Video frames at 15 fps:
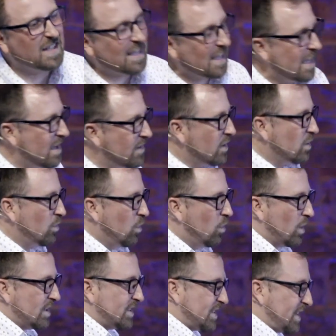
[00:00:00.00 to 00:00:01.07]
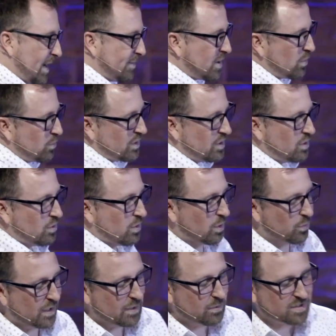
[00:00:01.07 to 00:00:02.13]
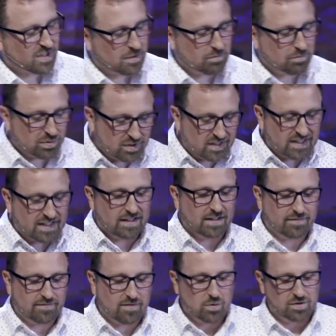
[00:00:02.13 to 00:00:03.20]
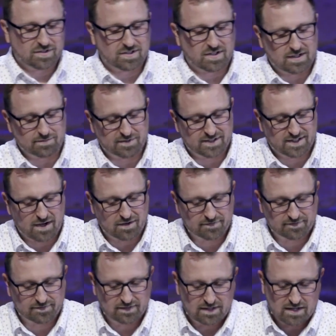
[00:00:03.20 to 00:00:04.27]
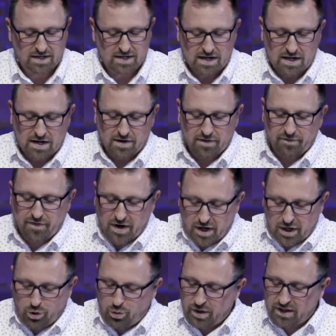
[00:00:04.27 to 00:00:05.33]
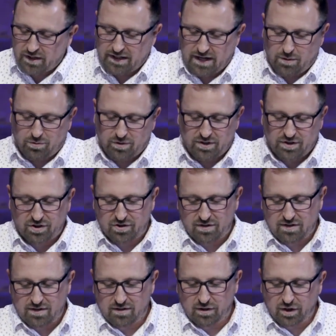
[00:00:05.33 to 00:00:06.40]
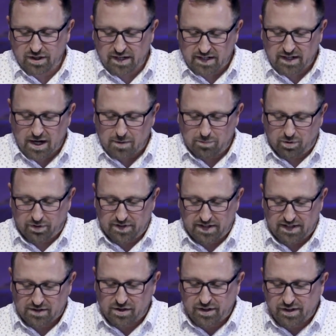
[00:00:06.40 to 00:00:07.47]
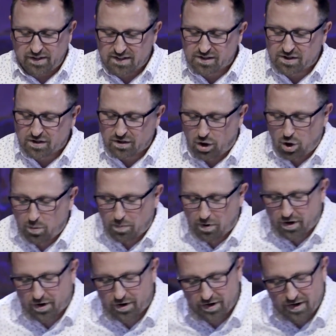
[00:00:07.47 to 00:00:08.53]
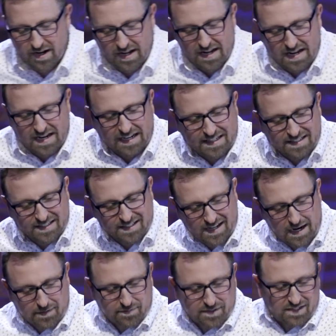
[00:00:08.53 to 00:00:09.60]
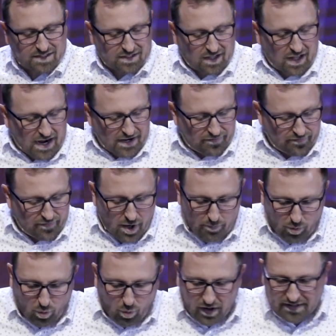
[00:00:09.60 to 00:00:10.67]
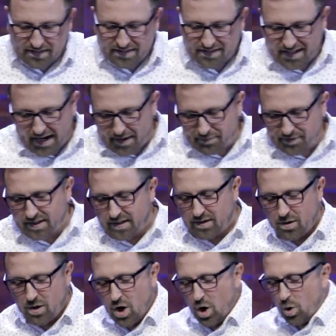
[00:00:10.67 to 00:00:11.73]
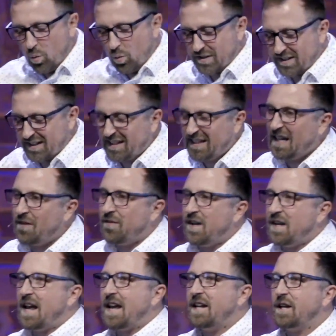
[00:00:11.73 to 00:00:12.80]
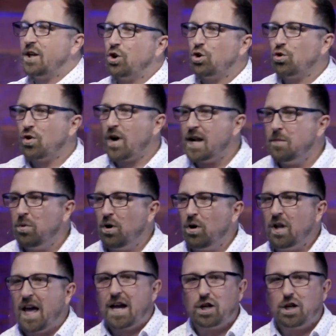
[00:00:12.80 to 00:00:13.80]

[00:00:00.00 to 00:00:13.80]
even what Samson was doing when he was completely focused on himself. Very quickly, I want to look at a couple of things. Look at the slow burn in Samson's life. Number one, Samson was given an incredible and